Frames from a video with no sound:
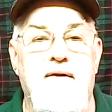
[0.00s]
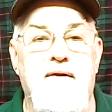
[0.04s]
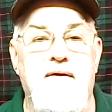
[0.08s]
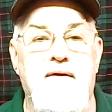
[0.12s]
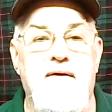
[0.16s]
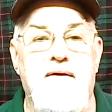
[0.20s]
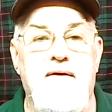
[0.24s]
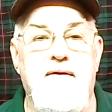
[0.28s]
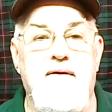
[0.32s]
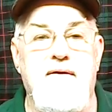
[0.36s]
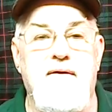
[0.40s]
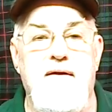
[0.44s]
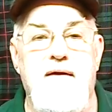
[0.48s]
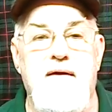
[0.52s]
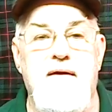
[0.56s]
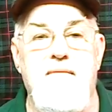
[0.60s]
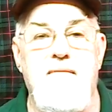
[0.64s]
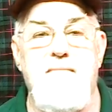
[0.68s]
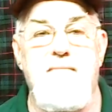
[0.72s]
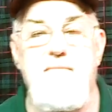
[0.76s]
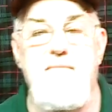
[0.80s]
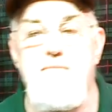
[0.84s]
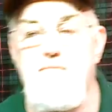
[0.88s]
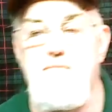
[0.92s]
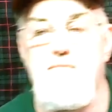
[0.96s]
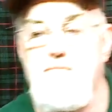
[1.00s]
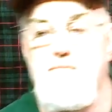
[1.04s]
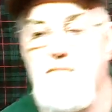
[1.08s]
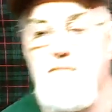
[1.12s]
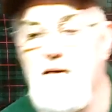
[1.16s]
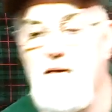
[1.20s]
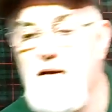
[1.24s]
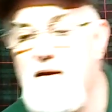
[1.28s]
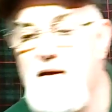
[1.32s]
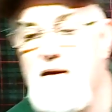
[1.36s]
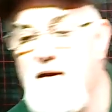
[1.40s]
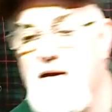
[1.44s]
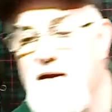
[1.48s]
just
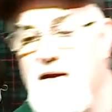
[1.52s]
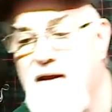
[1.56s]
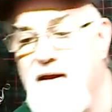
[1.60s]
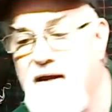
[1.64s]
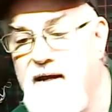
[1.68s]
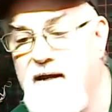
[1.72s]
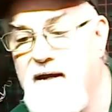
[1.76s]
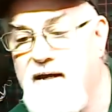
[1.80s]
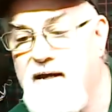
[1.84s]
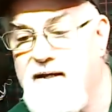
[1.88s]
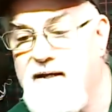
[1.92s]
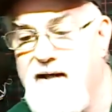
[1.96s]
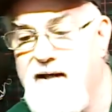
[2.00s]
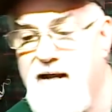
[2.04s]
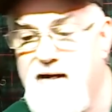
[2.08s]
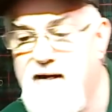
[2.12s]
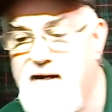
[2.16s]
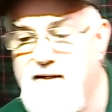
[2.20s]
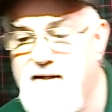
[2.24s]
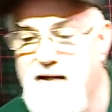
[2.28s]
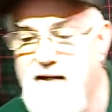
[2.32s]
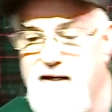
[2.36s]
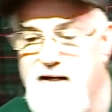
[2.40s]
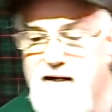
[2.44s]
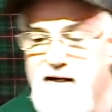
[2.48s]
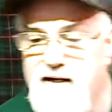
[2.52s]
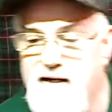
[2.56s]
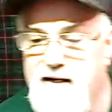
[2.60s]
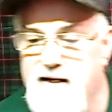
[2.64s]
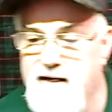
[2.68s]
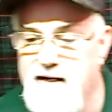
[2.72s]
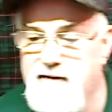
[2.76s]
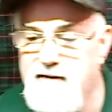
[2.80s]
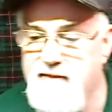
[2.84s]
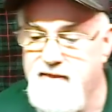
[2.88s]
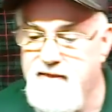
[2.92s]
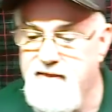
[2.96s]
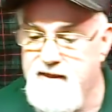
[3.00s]
I daren't send a
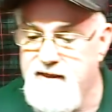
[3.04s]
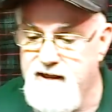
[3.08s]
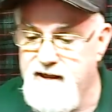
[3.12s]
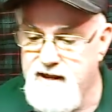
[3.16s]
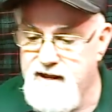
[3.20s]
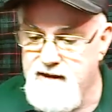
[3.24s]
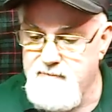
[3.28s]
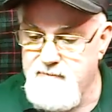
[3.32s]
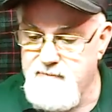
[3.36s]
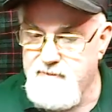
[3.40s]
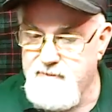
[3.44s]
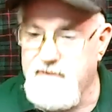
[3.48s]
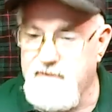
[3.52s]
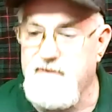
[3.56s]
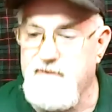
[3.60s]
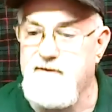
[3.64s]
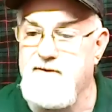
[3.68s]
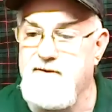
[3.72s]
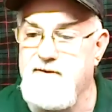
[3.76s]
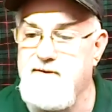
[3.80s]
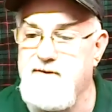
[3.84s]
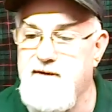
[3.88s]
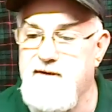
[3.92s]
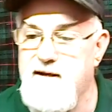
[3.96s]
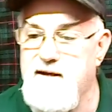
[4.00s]
link there because